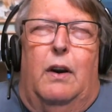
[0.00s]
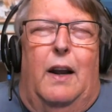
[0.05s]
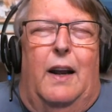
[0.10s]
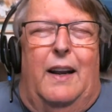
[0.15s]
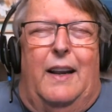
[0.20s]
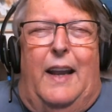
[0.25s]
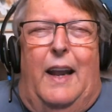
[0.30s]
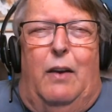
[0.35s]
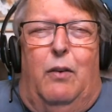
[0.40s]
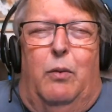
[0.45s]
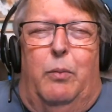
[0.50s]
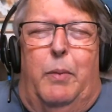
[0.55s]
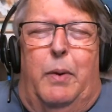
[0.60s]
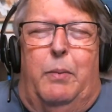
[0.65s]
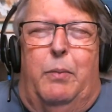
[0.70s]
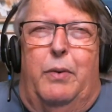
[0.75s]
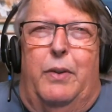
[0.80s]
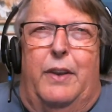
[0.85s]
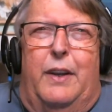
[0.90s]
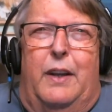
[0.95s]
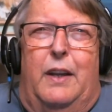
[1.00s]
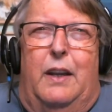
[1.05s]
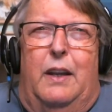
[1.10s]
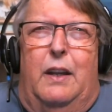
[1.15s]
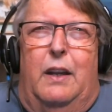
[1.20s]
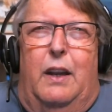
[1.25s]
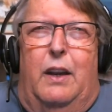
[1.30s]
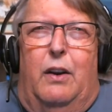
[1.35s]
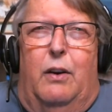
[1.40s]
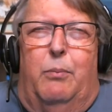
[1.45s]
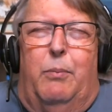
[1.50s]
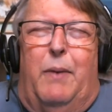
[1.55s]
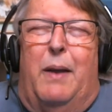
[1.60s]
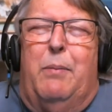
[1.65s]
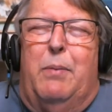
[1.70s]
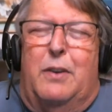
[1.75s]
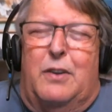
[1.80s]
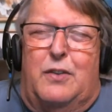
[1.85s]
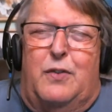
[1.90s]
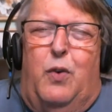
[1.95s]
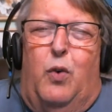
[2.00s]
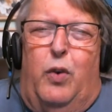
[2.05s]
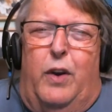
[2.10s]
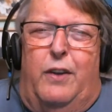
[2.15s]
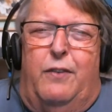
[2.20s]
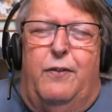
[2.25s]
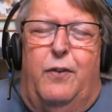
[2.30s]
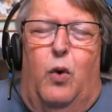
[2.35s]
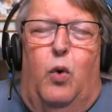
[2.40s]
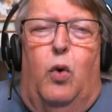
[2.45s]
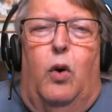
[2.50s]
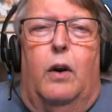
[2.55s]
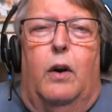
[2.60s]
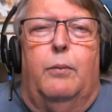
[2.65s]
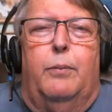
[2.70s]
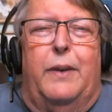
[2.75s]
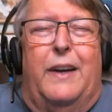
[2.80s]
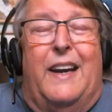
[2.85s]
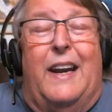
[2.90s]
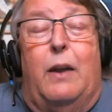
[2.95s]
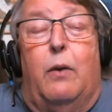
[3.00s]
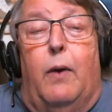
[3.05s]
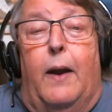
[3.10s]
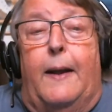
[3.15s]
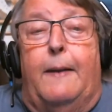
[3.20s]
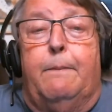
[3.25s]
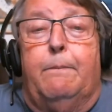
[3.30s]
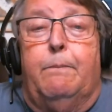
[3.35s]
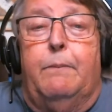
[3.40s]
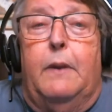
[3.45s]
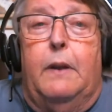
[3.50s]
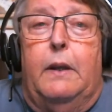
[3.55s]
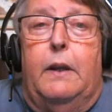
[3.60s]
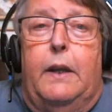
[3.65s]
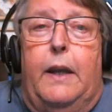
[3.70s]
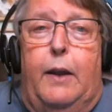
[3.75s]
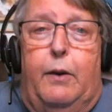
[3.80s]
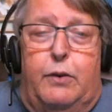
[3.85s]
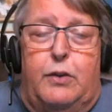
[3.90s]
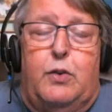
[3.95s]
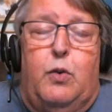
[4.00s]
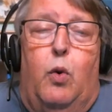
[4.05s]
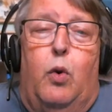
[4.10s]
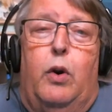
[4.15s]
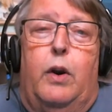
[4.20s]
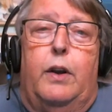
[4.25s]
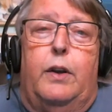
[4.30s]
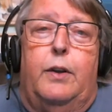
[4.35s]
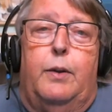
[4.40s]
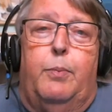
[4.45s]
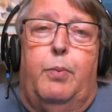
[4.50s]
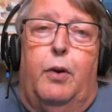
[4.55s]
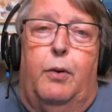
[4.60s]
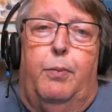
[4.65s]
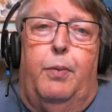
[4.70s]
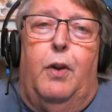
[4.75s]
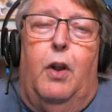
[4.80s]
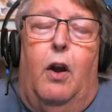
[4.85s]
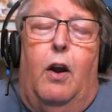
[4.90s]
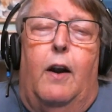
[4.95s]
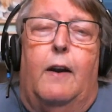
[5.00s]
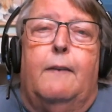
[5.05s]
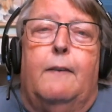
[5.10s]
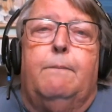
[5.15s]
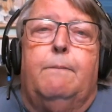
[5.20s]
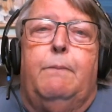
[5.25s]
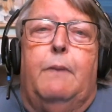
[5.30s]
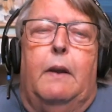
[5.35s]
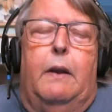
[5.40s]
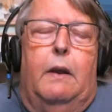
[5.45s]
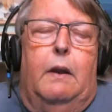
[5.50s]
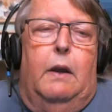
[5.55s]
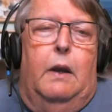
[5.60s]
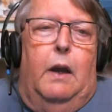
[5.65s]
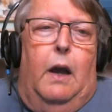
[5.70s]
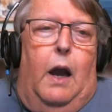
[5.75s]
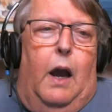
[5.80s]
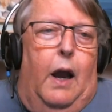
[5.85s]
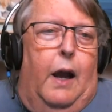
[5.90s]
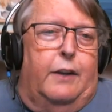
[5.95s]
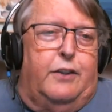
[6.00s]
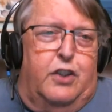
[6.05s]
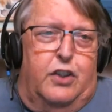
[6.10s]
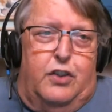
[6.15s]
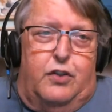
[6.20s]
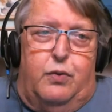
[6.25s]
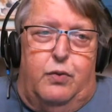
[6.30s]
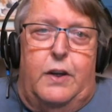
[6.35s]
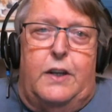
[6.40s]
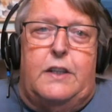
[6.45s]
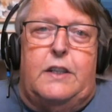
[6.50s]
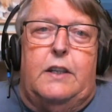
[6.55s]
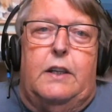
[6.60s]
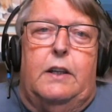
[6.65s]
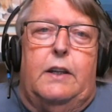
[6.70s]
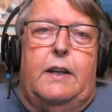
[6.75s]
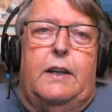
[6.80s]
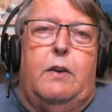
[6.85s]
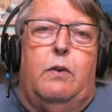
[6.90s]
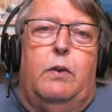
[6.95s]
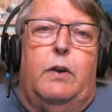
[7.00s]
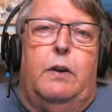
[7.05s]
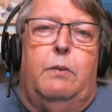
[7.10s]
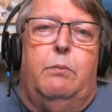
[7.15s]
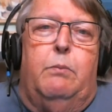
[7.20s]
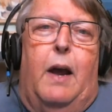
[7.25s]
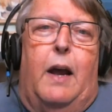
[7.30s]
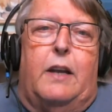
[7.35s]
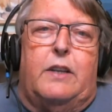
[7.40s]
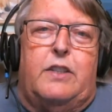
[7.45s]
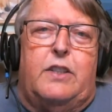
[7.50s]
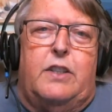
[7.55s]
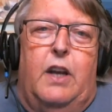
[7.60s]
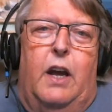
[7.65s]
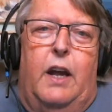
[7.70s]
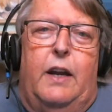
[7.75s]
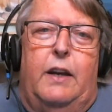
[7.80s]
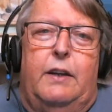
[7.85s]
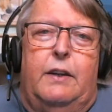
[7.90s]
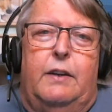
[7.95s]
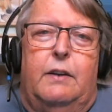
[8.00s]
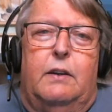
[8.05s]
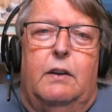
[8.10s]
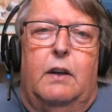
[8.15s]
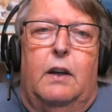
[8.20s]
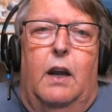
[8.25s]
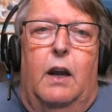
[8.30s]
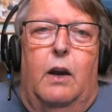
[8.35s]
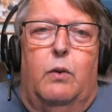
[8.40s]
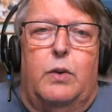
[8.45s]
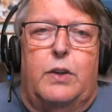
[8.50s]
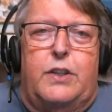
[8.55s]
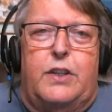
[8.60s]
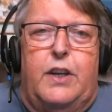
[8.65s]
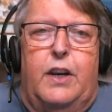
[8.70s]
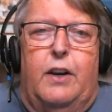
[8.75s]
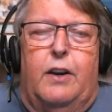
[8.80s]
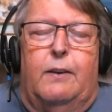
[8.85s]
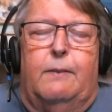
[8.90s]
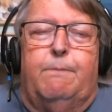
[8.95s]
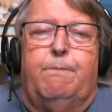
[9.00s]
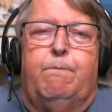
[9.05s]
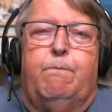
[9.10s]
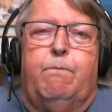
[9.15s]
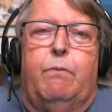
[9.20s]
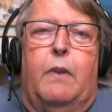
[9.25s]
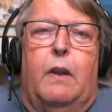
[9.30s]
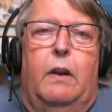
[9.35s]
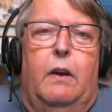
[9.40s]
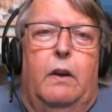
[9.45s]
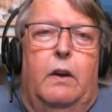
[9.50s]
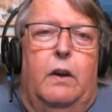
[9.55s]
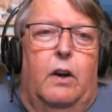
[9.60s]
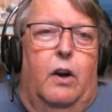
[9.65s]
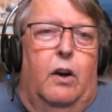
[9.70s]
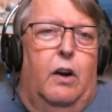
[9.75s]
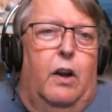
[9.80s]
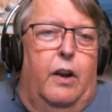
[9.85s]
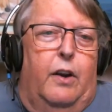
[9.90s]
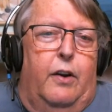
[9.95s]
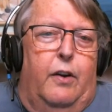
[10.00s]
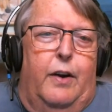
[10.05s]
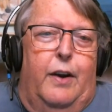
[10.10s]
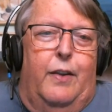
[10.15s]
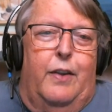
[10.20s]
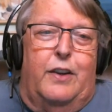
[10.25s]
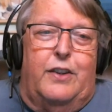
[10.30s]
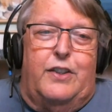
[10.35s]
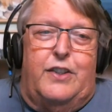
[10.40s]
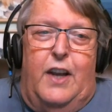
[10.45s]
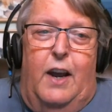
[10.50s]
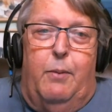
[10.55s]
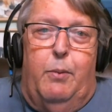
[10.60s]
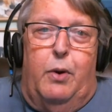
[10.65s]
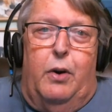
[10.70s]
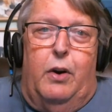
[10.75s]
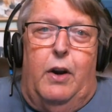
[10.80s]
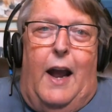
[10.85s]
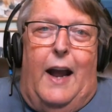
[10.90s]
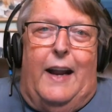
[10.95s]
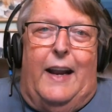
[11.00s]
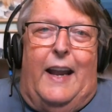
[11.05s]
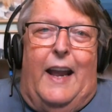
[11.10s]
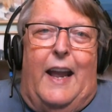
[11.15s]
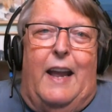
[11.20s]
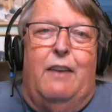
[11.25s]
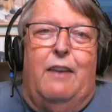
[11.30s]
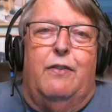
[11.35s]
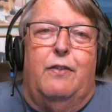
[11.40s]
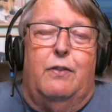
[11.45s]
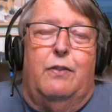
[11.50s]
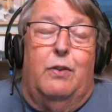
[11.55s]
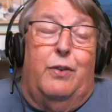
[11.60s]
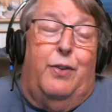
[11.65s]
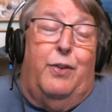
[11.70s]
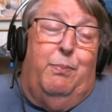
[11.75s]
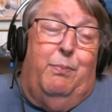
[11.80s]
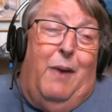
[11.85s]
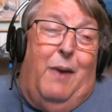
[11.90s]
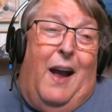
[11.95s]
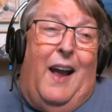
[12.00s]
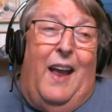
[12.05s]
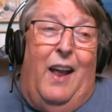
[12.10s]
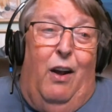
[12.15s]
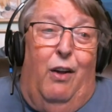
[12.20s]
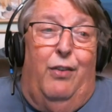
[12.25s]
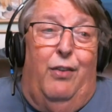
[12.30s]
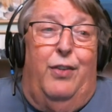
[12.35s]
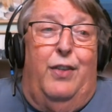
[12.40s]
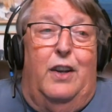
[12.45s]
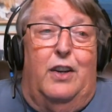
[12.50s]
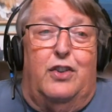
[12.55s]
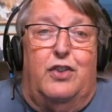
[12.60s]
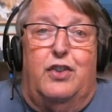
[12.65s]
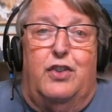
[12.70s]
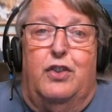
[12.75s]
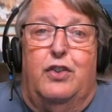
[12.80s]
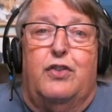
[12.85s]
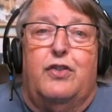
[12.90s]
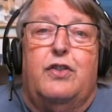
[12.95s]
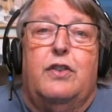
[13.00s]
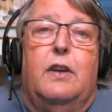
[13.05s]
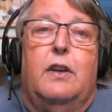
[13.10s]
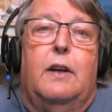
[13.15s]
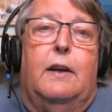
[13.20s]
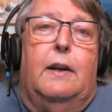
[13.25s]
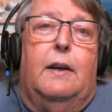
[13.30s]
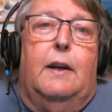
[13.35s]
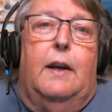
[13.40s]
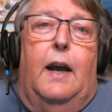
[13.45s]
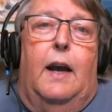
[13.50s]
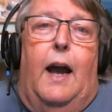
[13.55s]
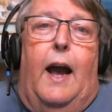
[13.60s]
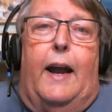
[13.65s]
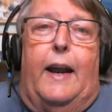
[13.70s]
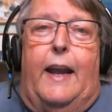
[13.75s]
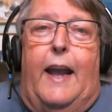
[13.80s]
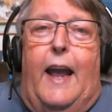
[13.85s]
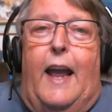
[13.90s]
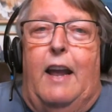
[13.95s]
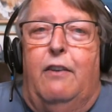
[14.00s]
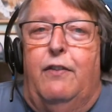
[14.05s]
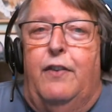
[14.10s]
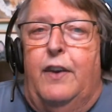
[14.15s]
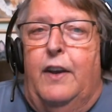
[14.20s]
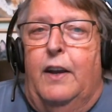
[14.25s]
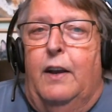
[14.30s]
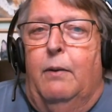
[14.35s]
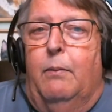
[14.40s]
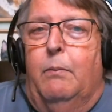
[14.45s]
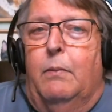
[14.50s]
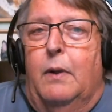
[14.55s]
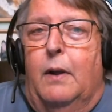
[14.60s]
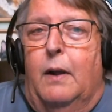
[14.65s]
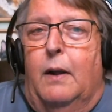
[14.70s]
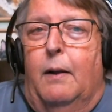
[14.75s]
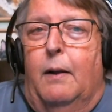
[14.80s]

I can't remember the year. Maybe it's 44. But anyway, he was awarded the Purple Heart. Just recently, when my son was here earlier in the summer, I gave, with my health issues, I gave him